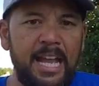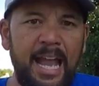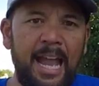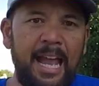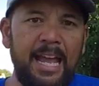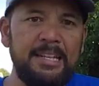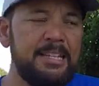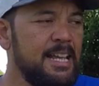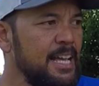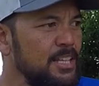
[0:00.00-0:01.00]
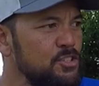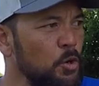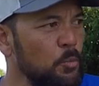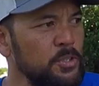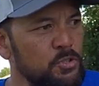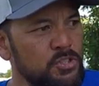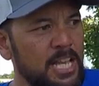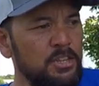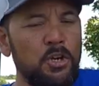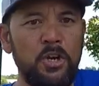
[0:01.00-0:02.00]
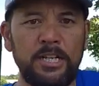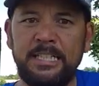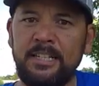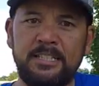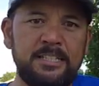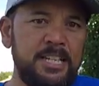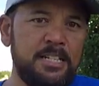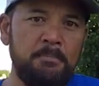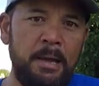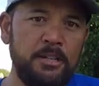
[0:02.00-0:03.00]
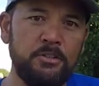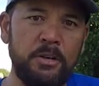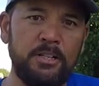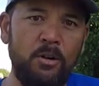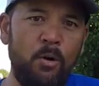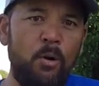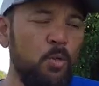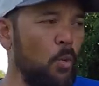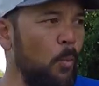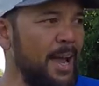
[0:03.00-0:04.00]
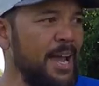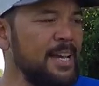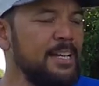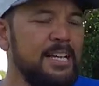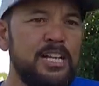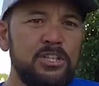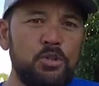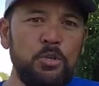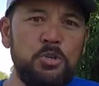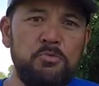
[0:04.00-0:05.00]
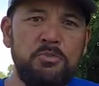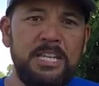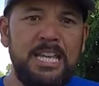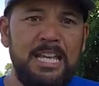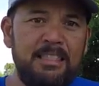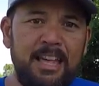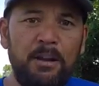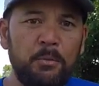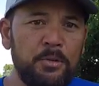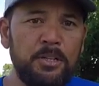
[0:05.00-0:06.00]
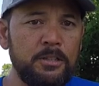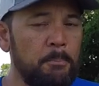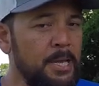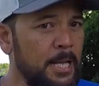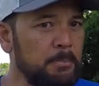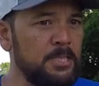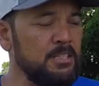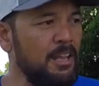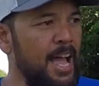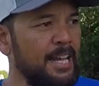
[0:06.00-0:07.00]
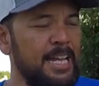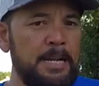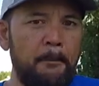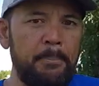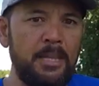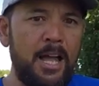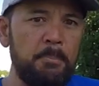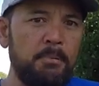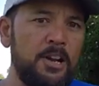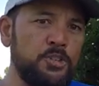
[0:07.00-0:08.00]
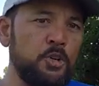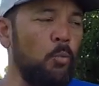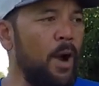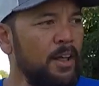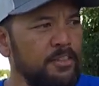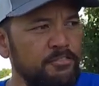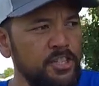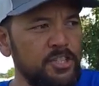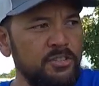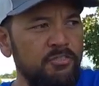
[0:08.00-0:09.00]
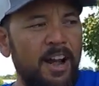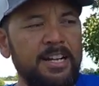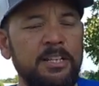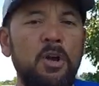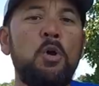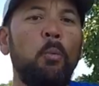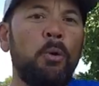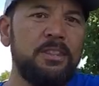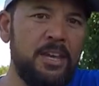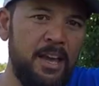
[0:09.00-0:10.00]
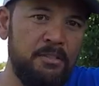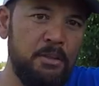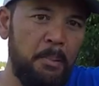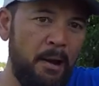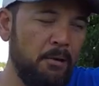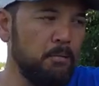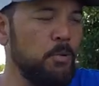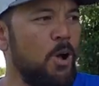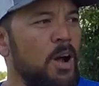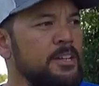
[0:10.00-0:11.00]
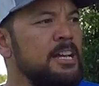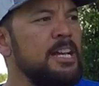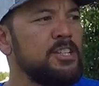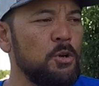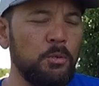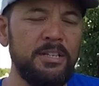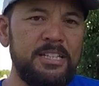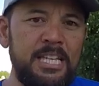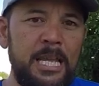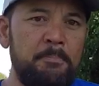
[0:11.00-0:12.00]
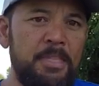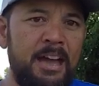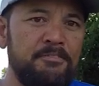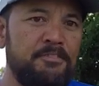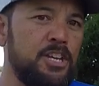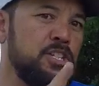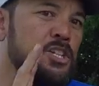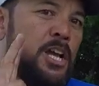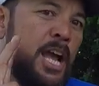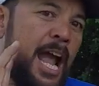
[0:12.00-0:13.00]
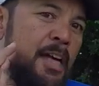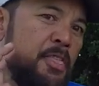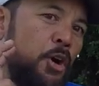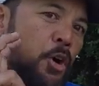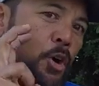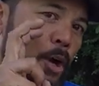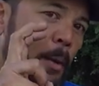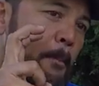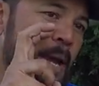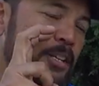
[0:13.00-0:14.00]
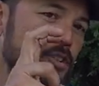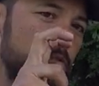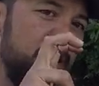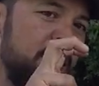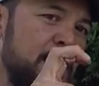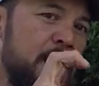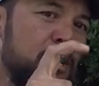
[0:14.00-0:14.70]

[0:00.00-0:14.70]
And so when you set the hook, it doesn't get it penetrated all the way. So you need that reel to pick up the slack and apply pressure while the fish is fighting with the heavy power rod to really keep that fish and the hook penetrating